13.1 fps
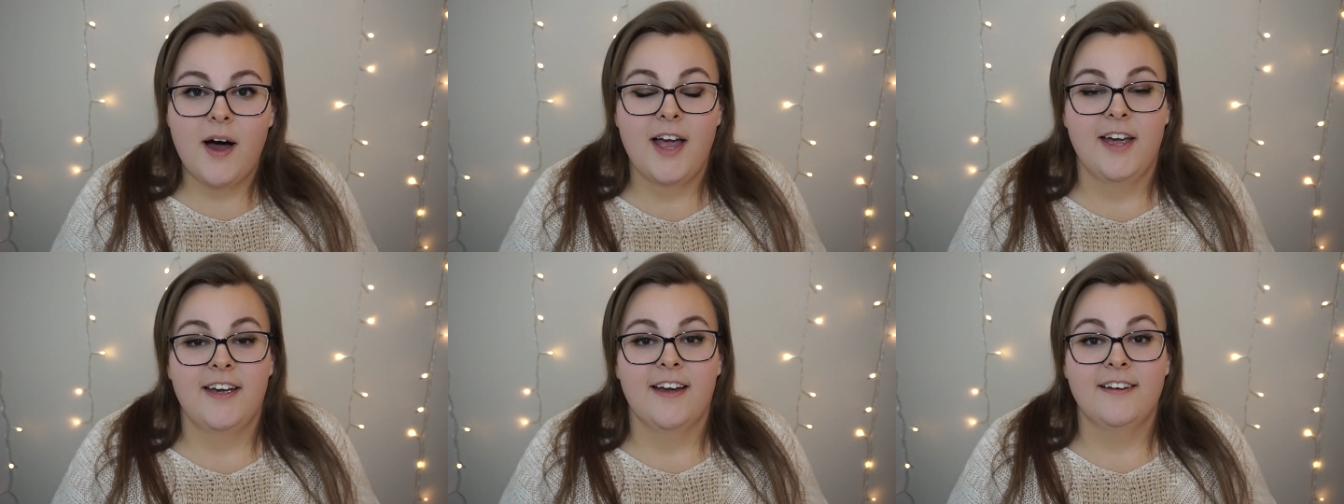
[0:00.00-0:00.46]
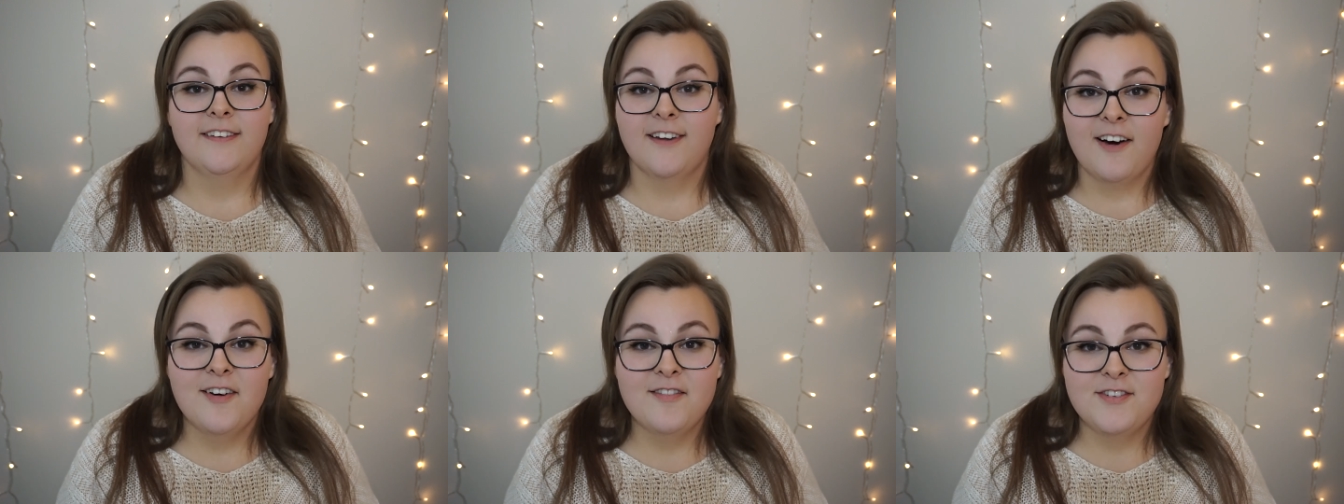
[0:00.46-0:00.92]
I
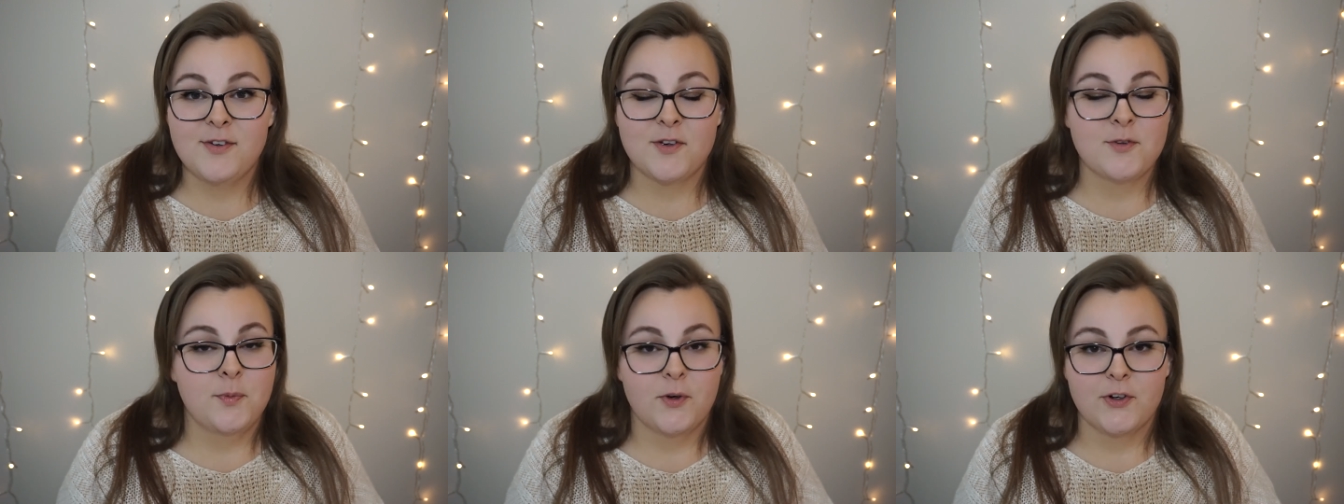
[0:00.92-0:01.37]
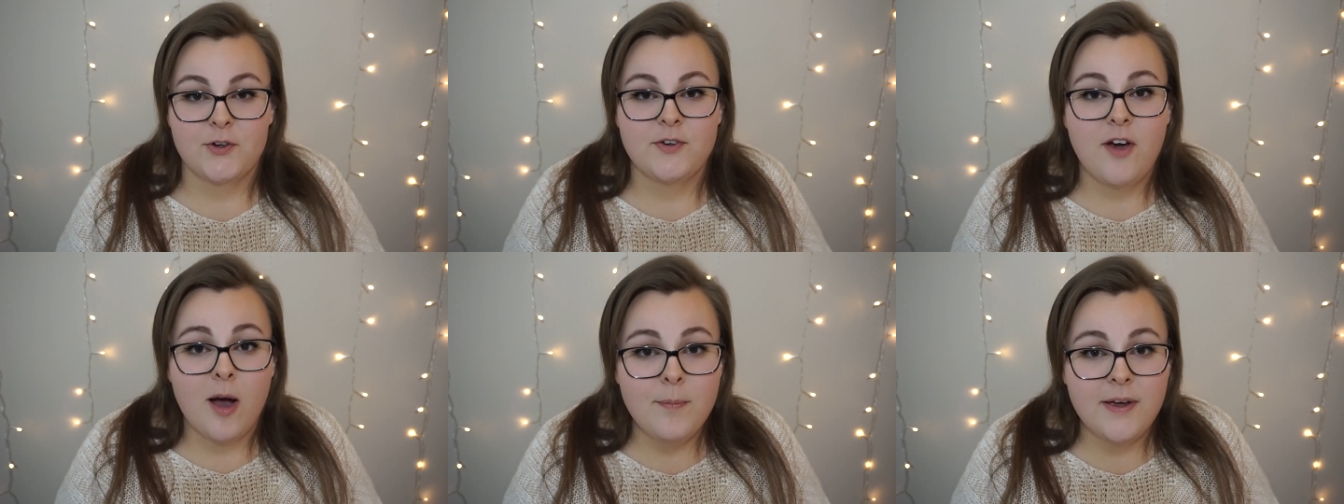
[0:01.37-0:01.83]
love to explore new
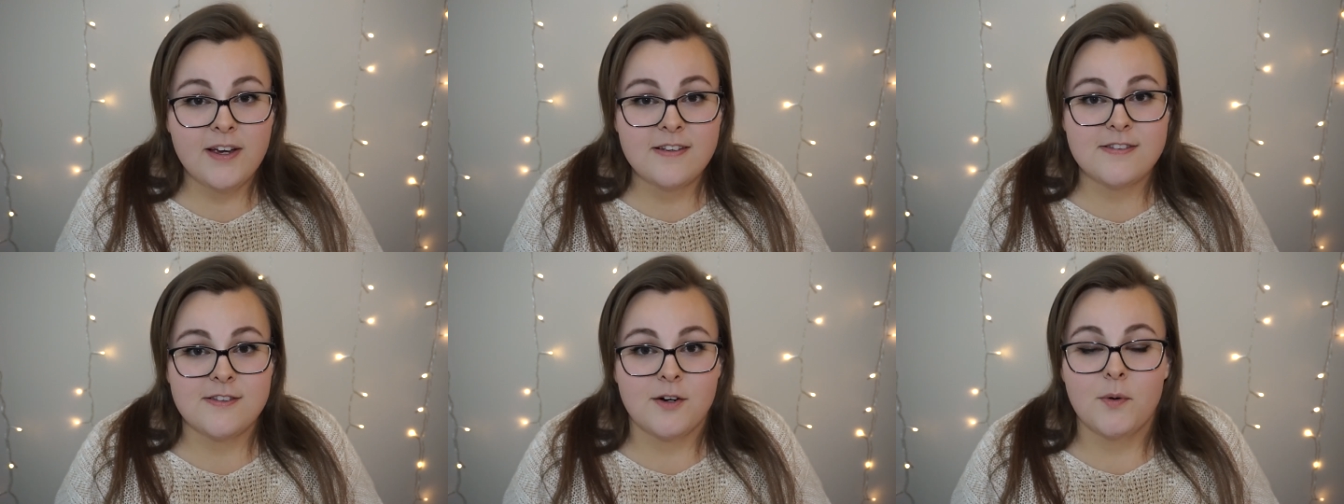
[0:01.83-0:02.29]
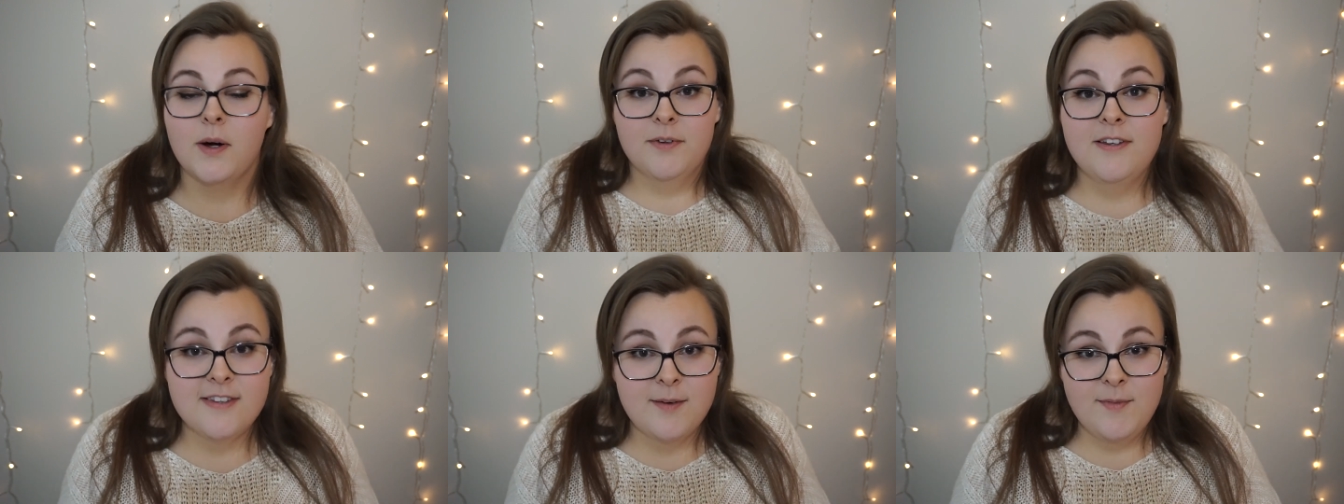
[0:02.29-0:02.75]
topics, so
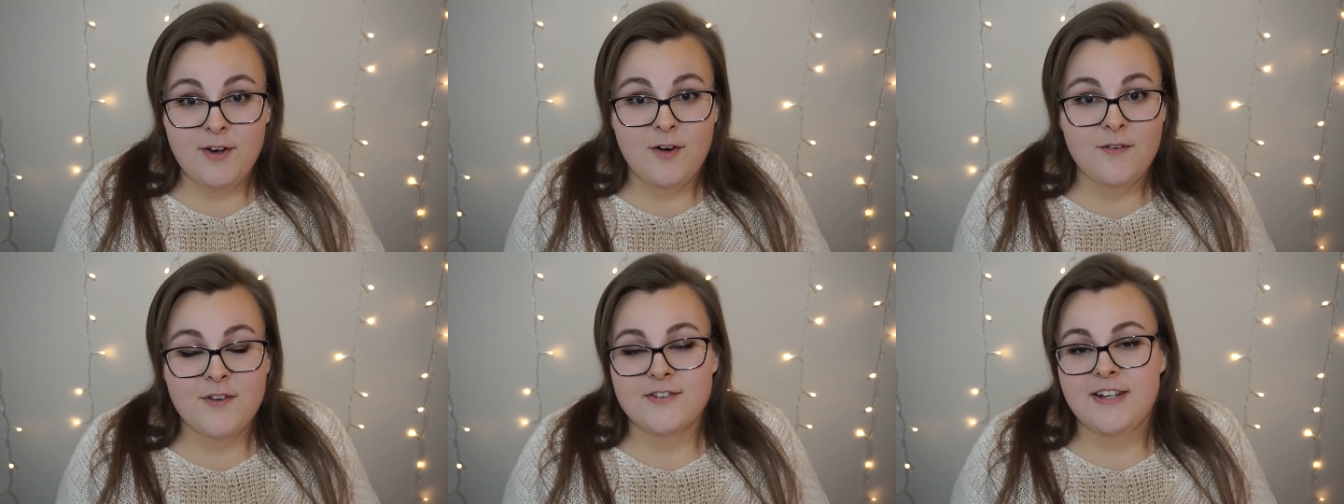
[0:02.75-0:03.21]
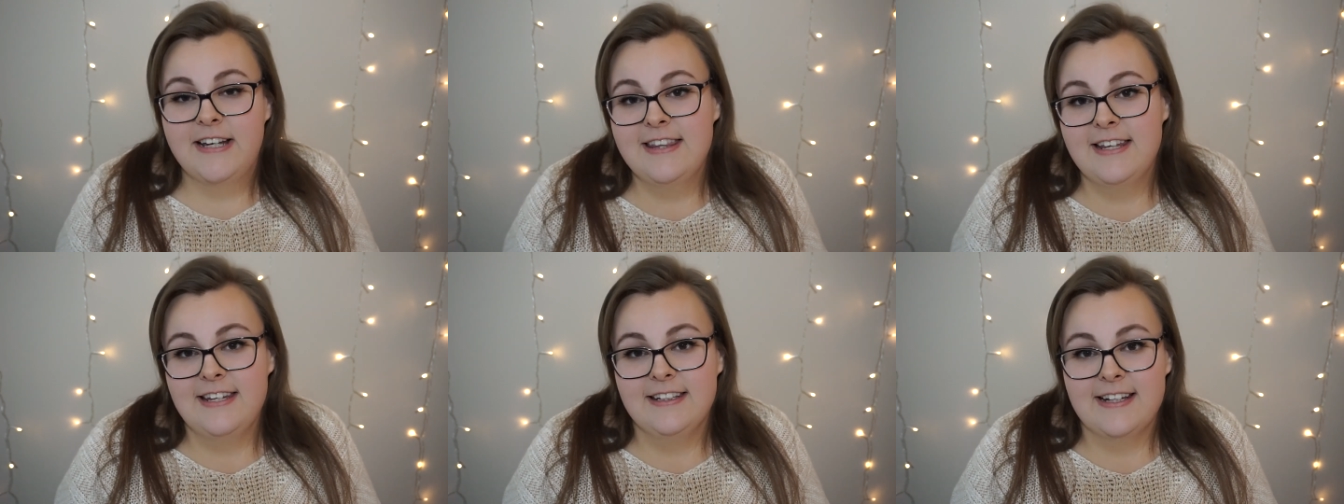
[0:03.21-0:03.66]
please let me know if there's
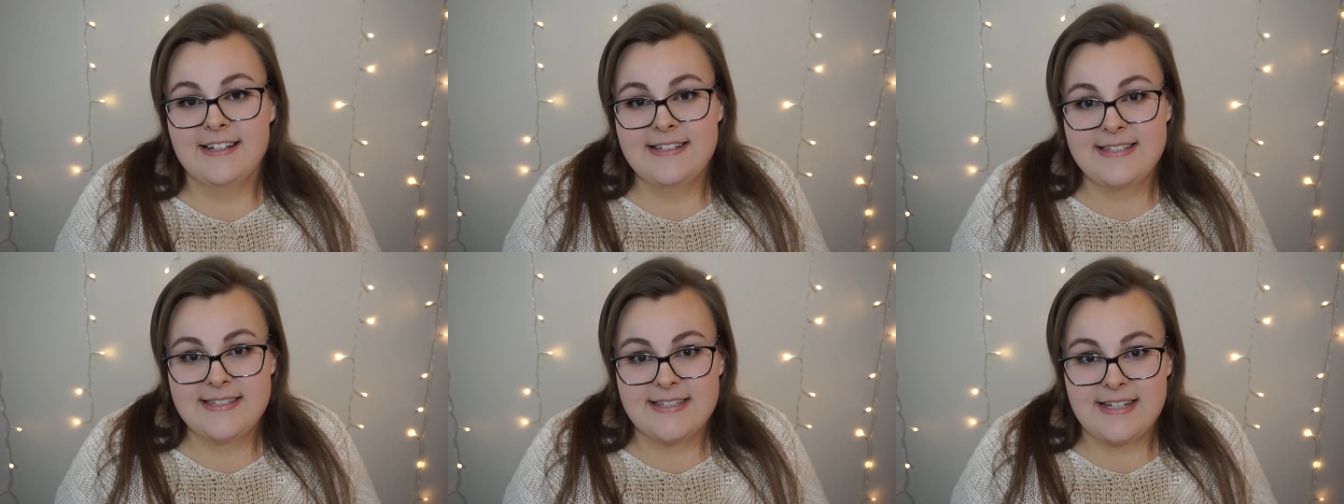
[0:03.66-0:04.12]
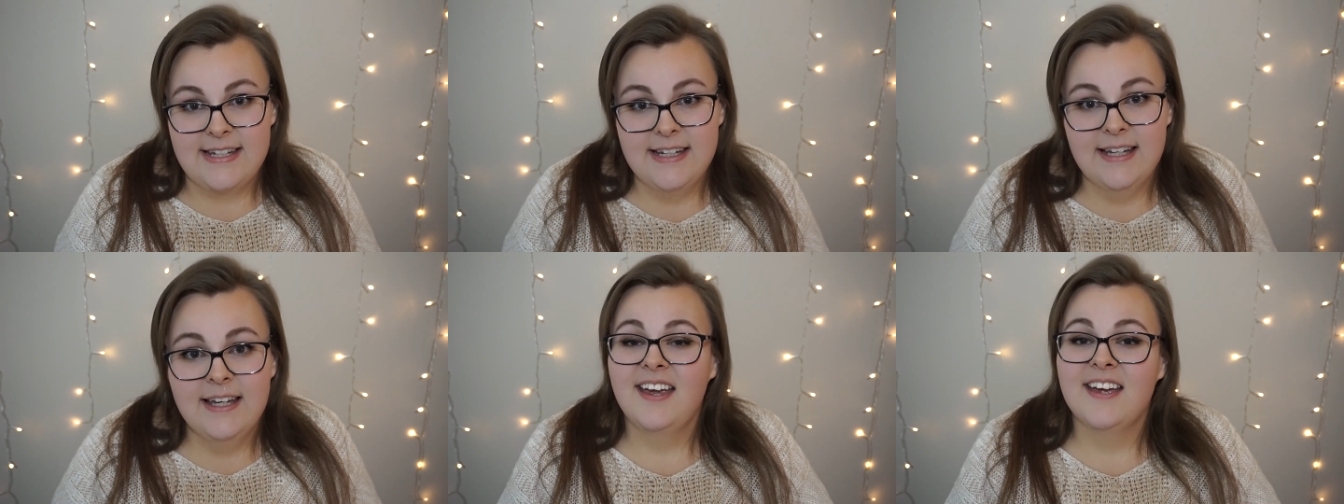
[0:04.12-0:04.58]
anything you'd like to
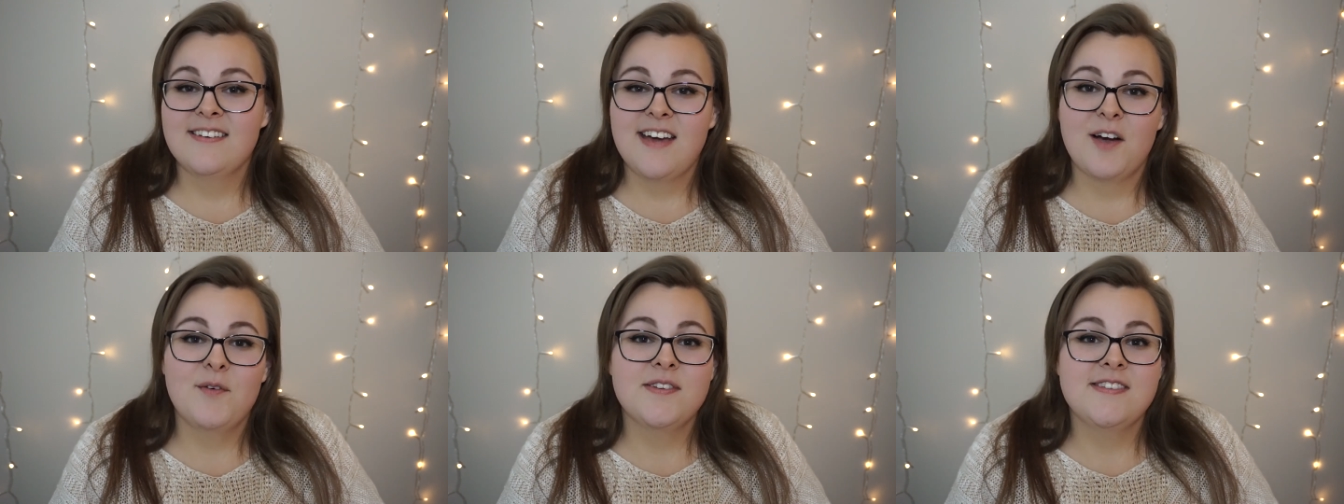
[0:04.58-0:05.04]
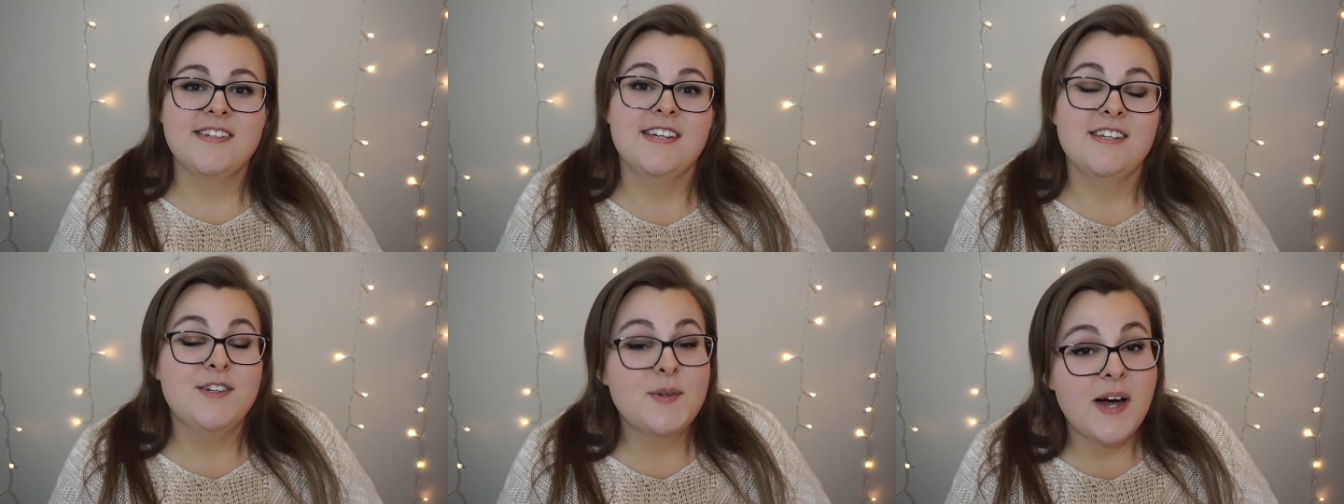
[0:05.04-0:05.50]
see, and I will see
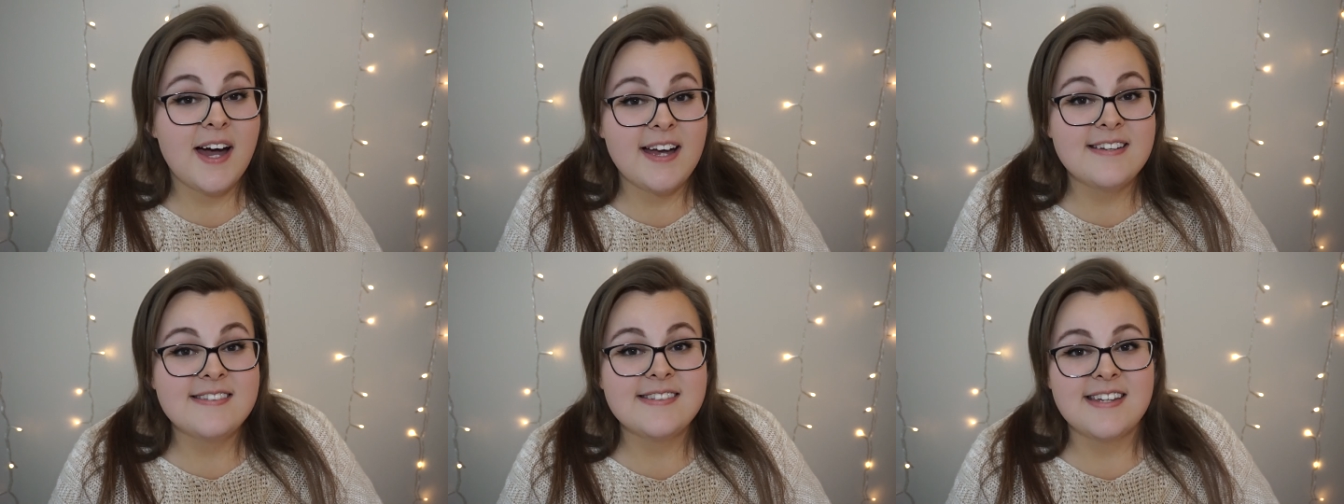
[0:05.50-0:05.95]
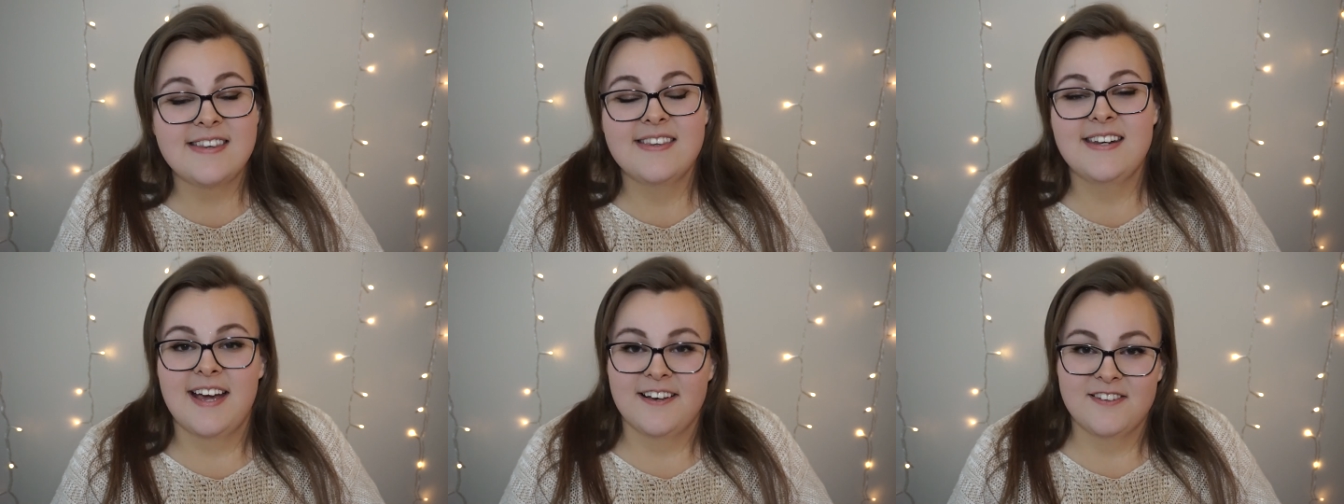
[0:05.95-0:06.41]
you guys in
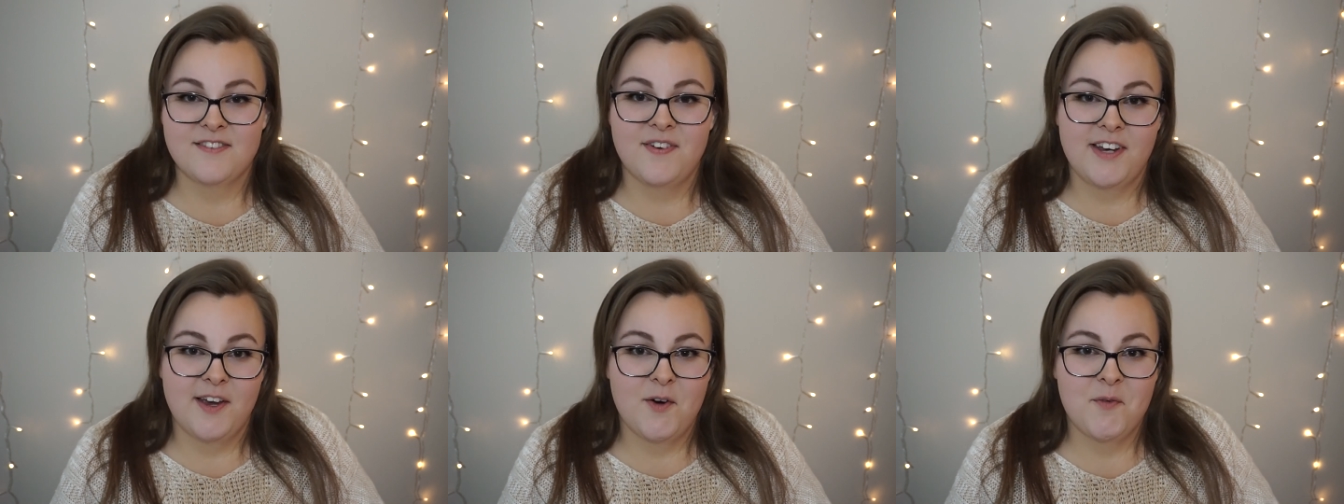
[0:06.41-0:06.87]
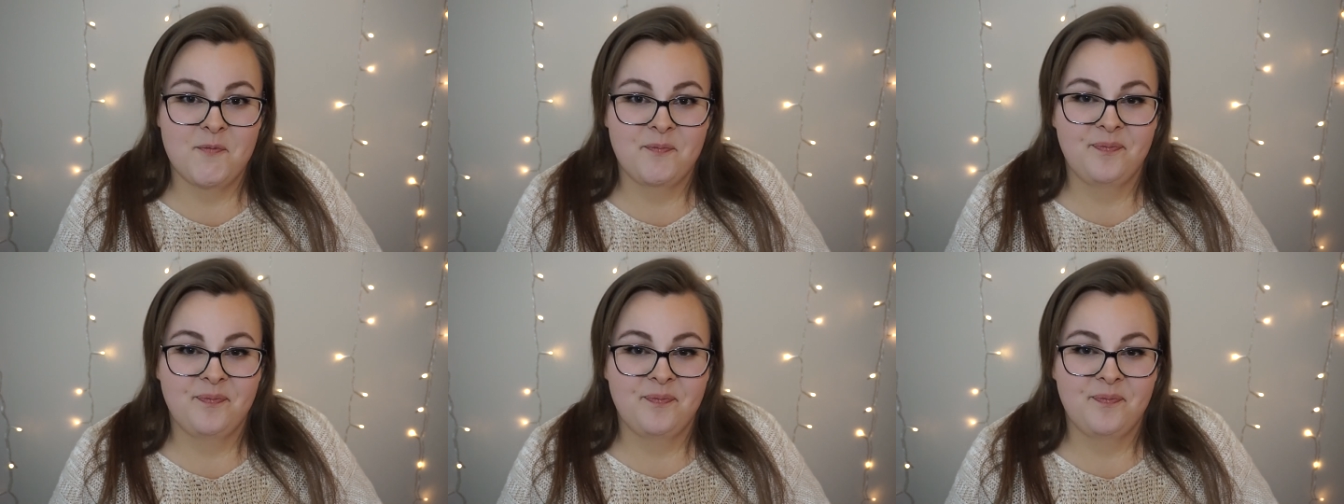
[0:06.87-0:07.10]
the next video.